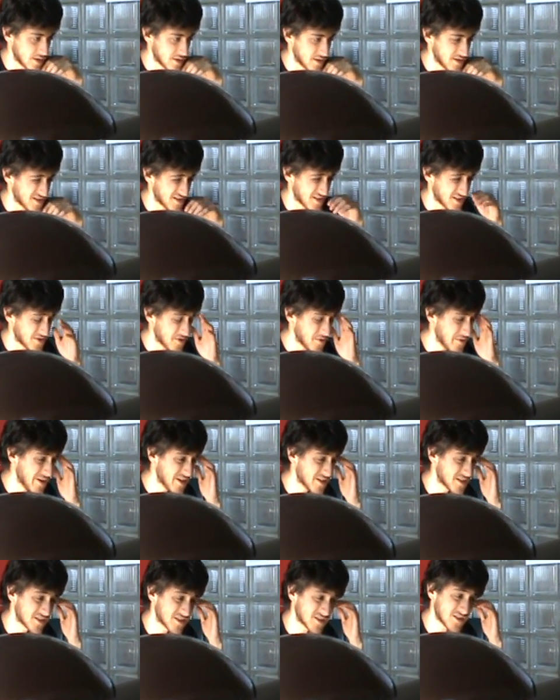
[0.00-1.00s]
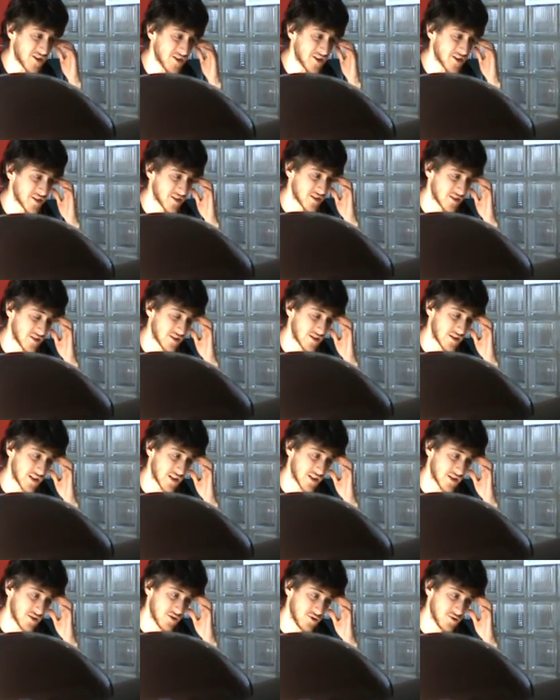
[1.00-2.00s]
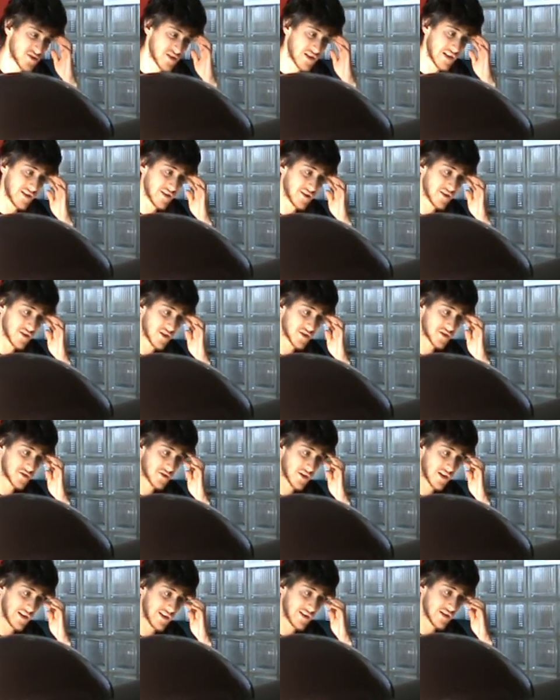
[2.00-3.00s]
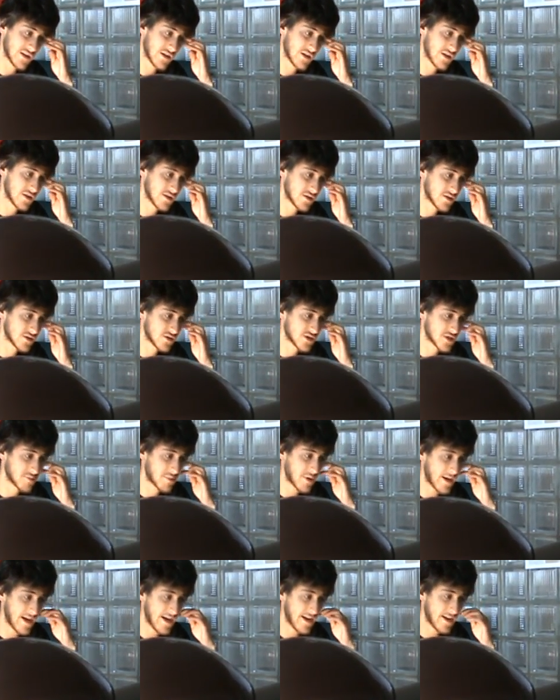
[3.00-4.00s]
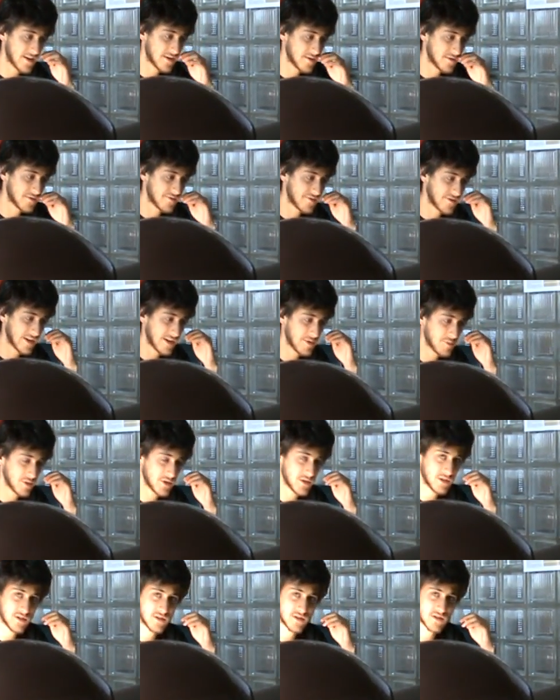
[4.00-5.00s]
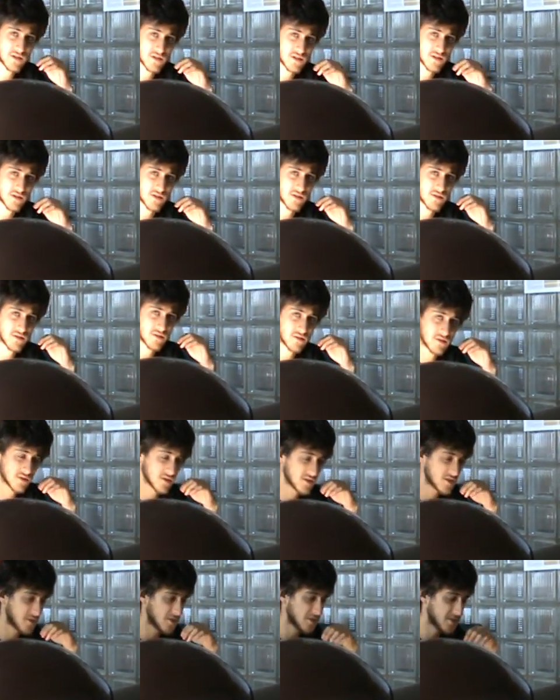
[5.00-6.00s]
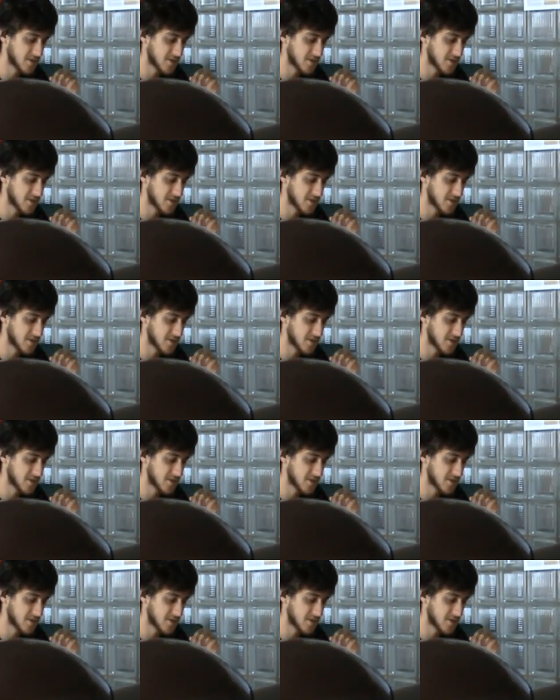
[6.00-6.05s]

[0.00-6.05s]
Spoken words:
it's already started in like New Zealand, Australia, Japan, Philippines, and it's gonna